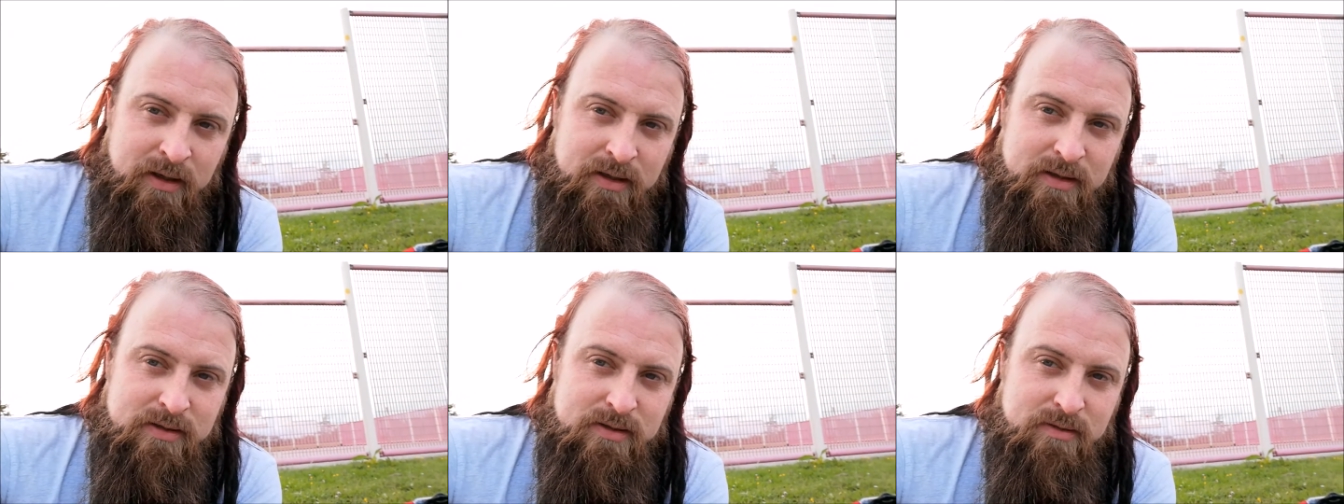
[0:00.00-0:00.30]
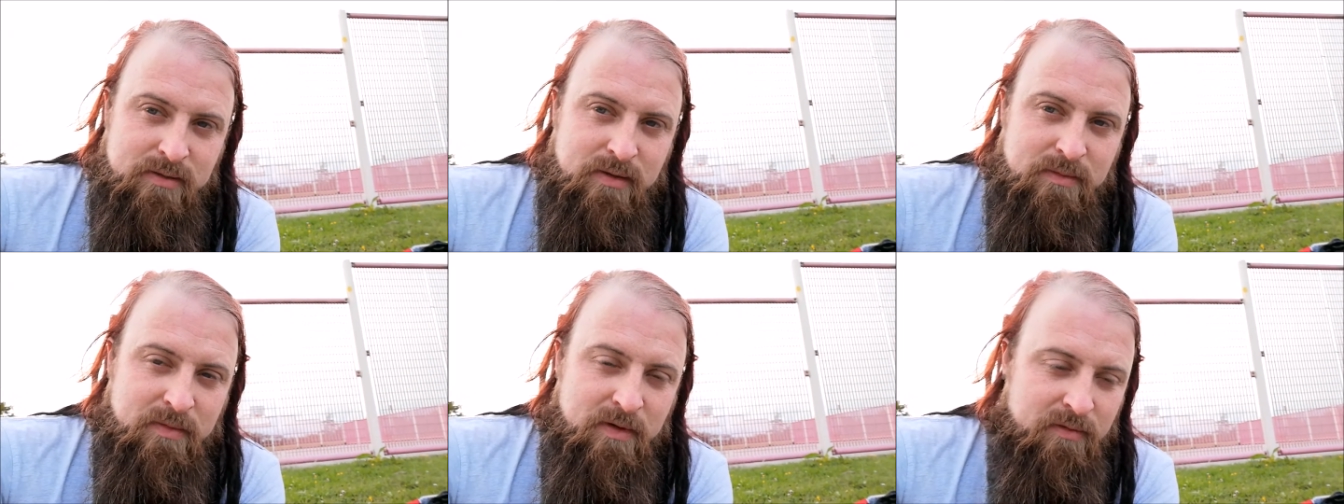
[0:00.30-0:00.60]
it's
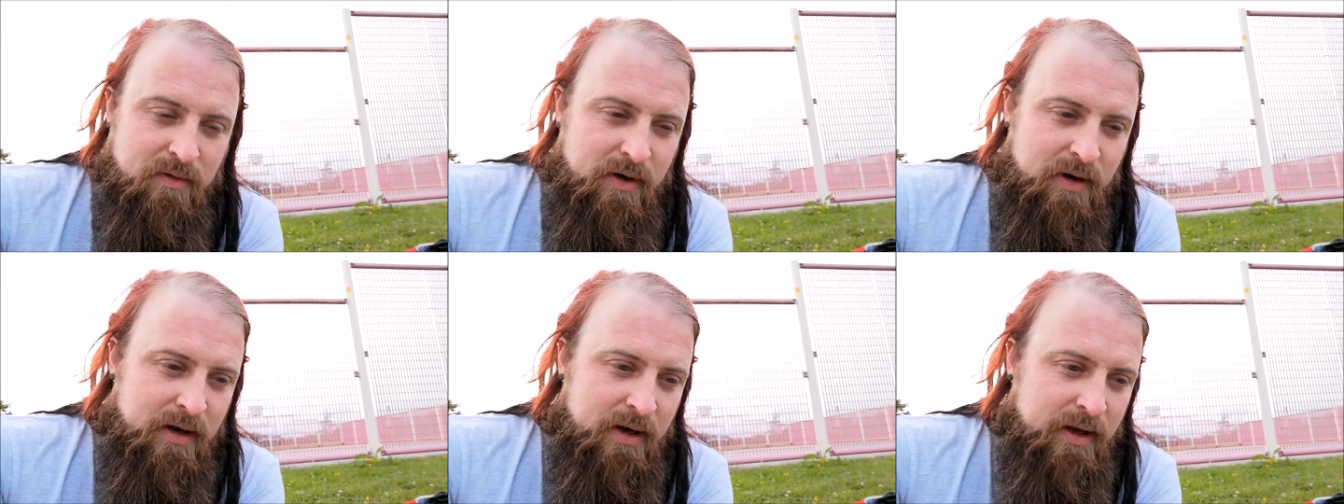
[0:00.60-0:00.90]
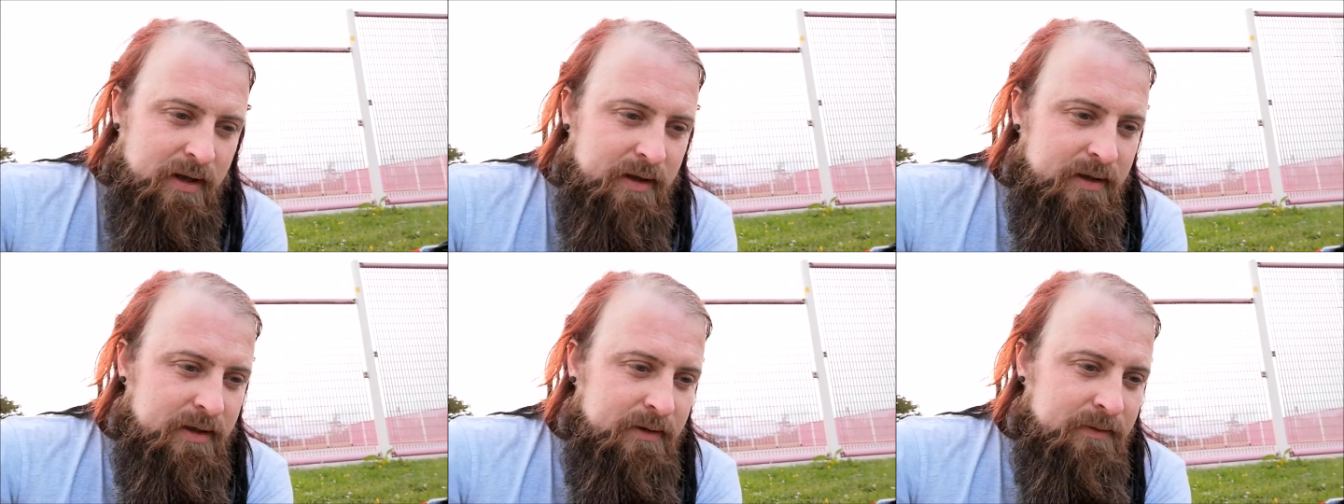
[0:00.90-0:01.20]
all on my right
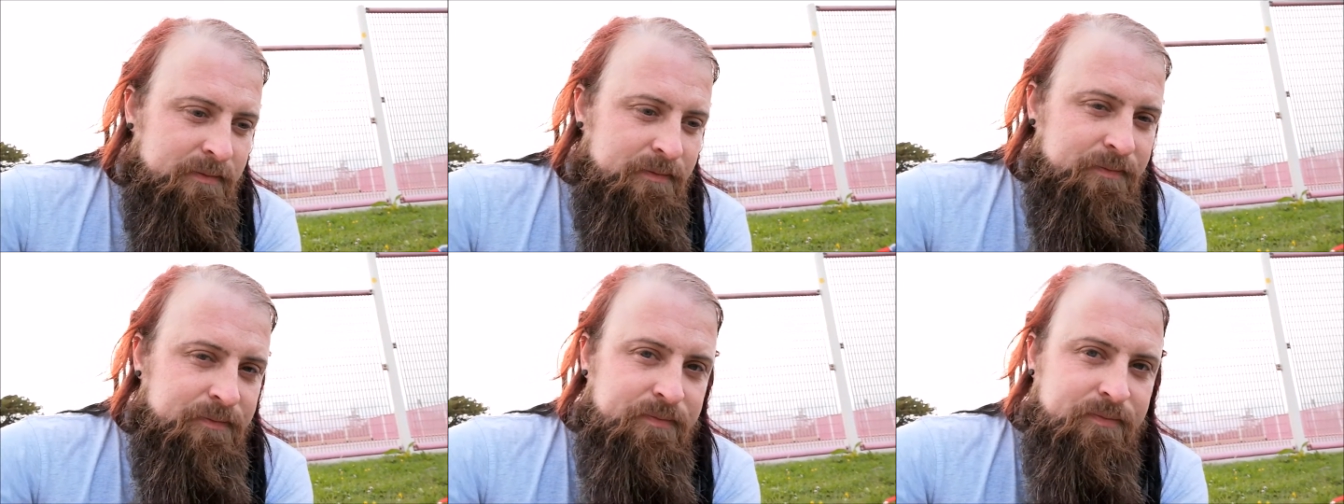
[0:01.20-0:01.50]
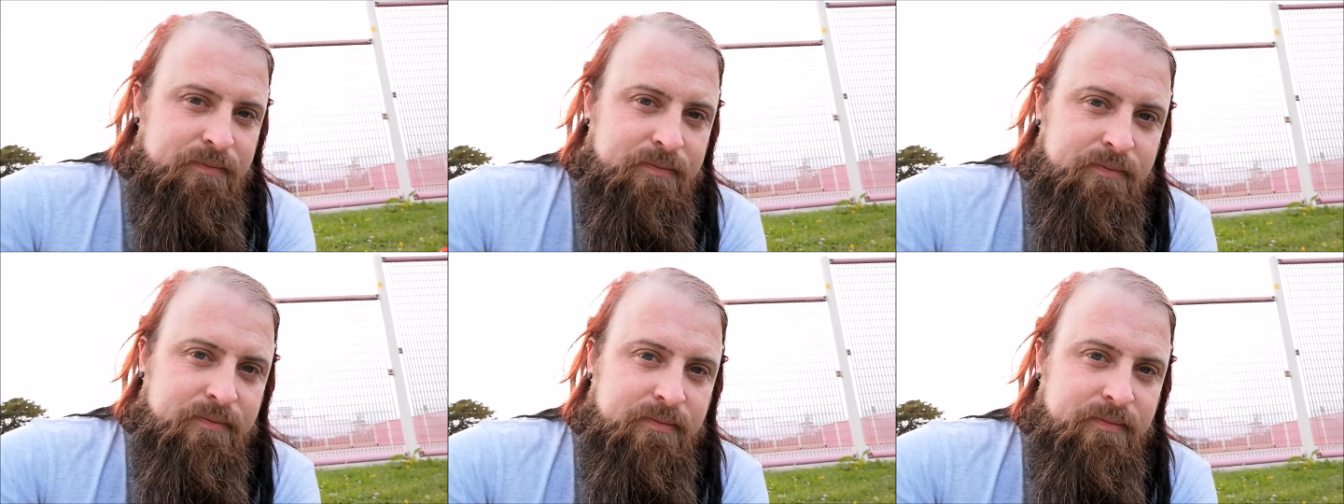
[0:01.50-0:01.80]
leg
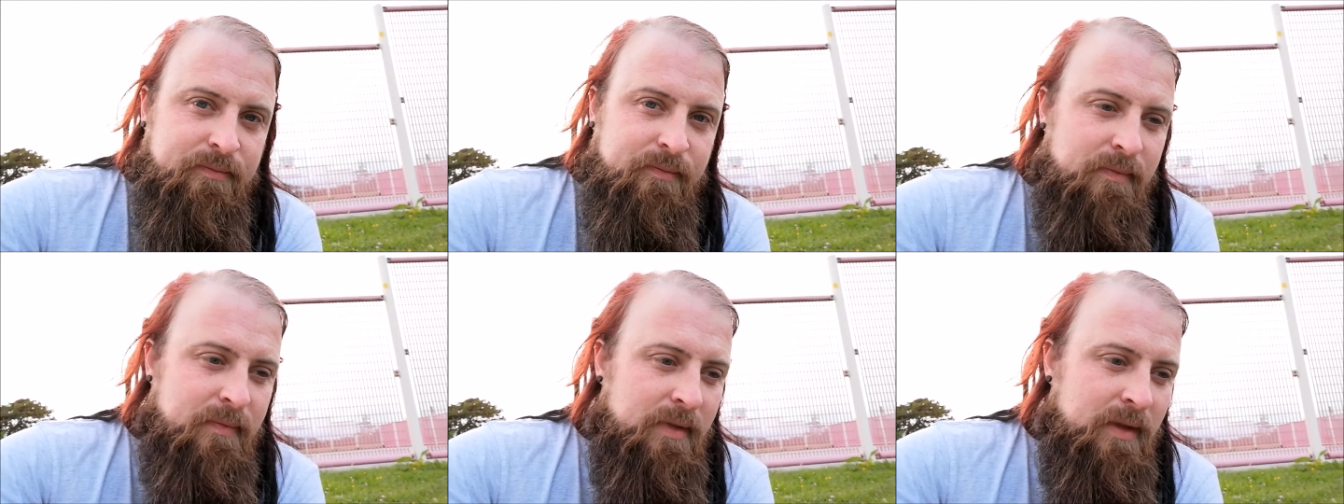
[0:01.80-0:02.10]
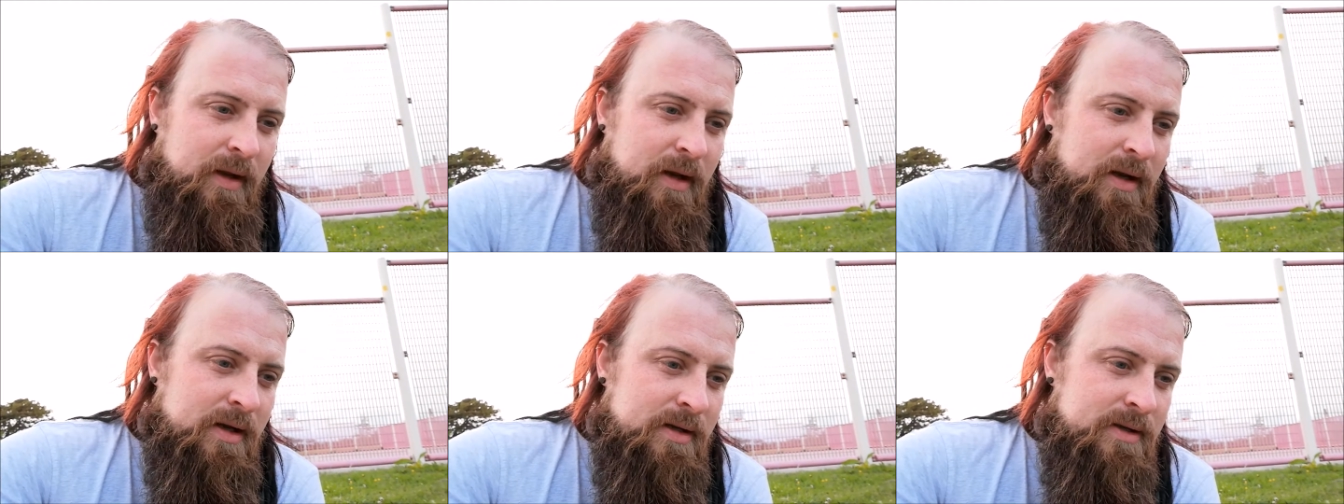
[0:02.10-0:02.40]

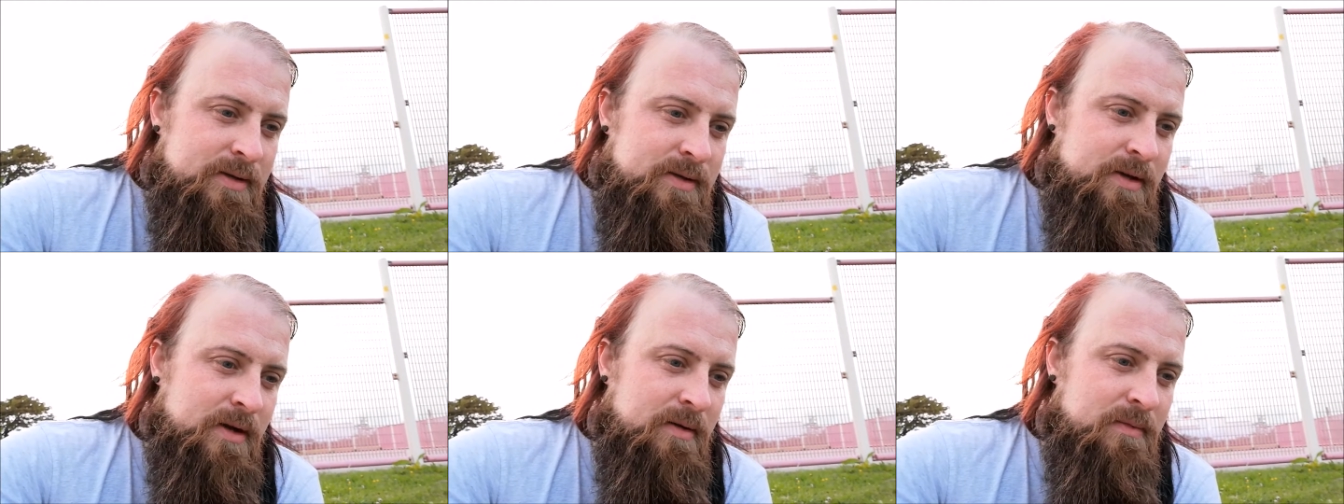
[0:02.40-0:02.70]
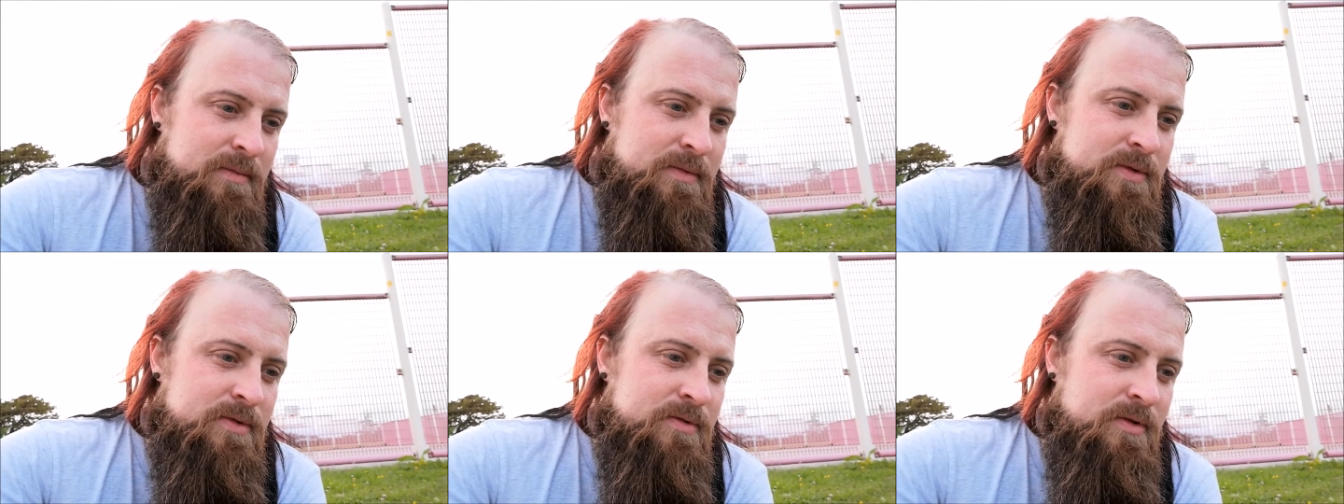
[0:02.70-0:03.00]
so
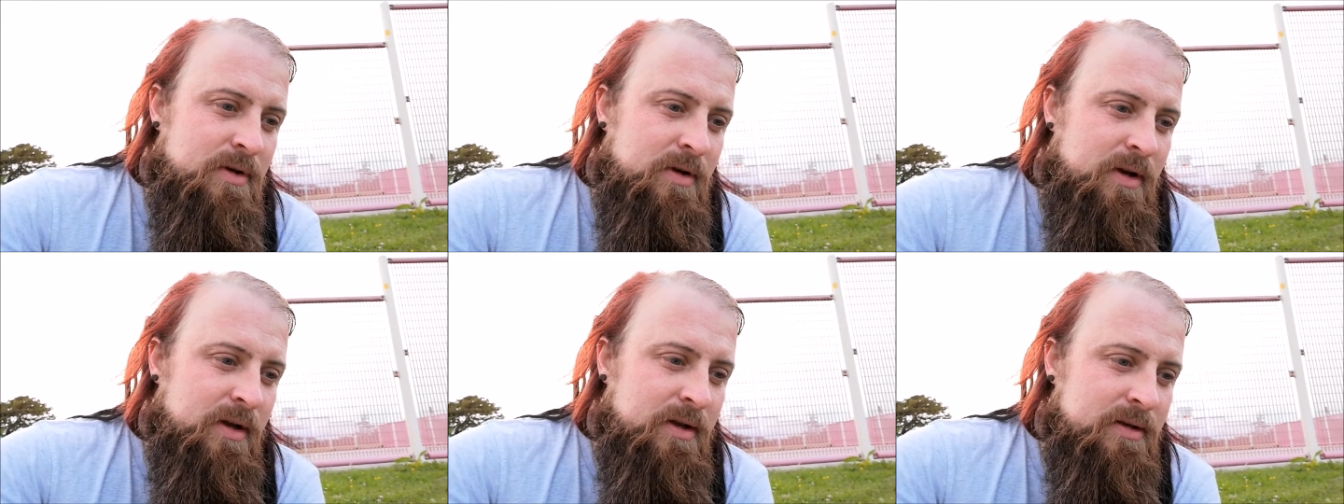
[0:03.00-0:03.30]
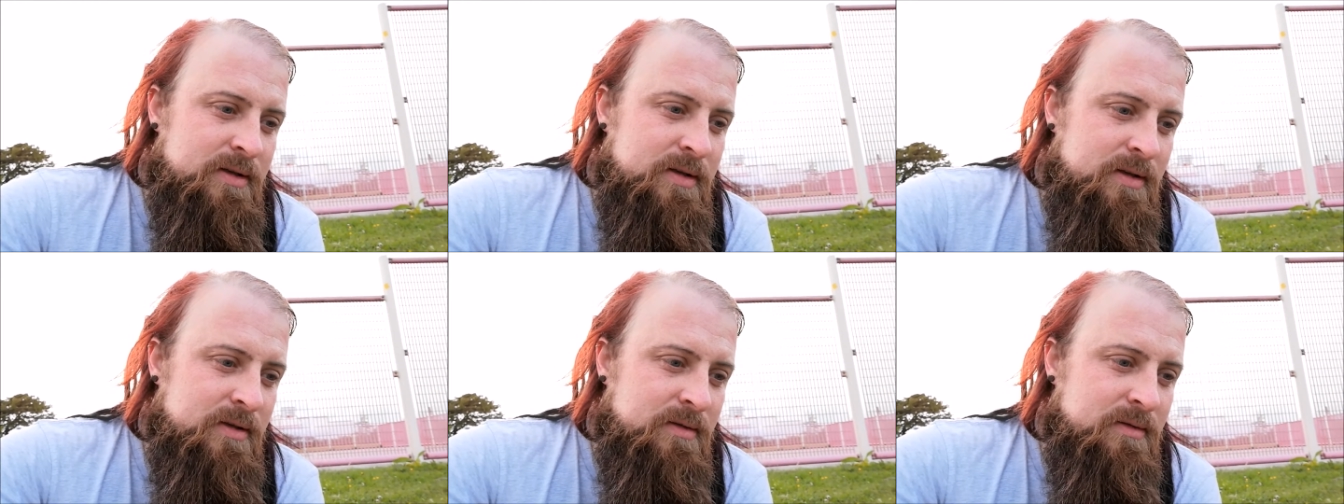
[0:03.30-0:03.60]
I'm struggling
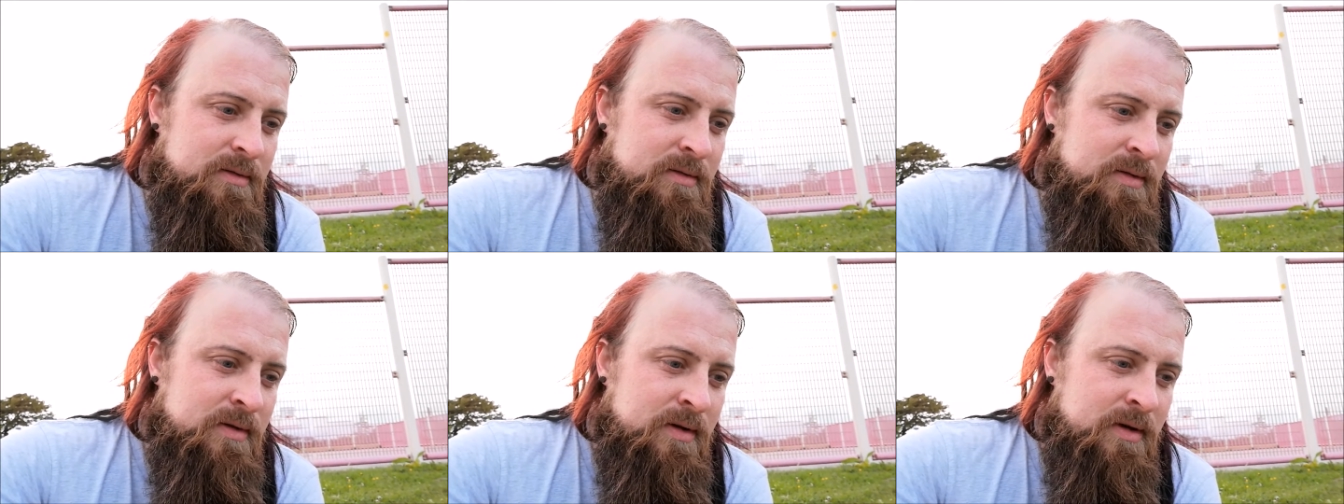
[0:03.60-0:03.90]
to